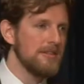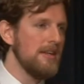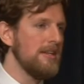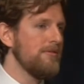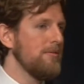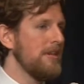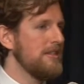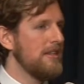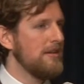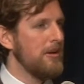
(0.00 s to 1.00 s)
a lot of different ways to
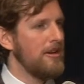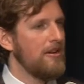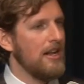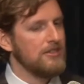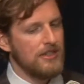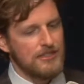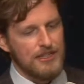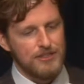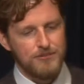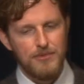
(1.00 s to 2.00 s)
think about
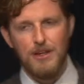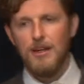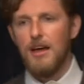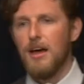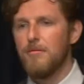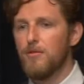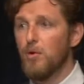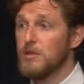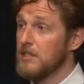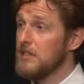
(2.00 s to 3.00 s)
internationalization. Um, of
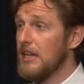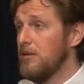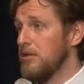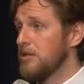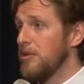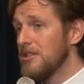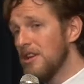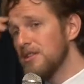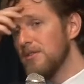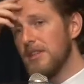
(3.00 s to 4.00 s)
course, it's language, but it's
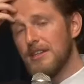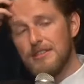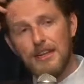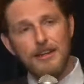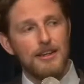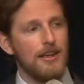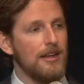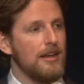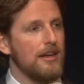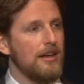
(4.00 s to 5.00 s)
also things like
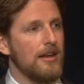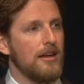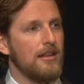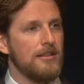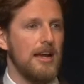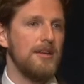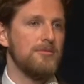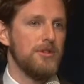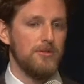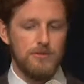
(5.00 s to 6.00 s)
uh, the time
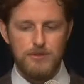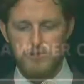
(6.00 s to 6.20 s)
zones,